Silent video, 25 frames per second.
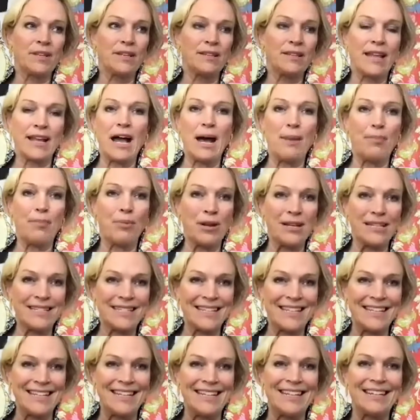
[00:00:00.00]
like après
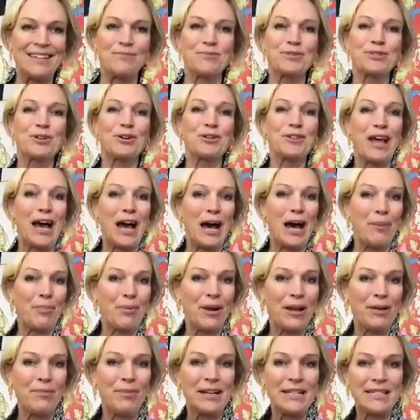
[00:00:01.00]
ski. It was called
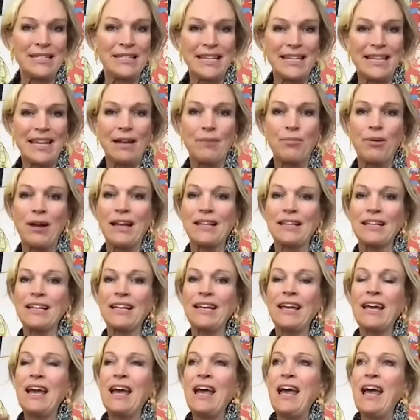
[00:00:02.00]
Après by CK Bradley.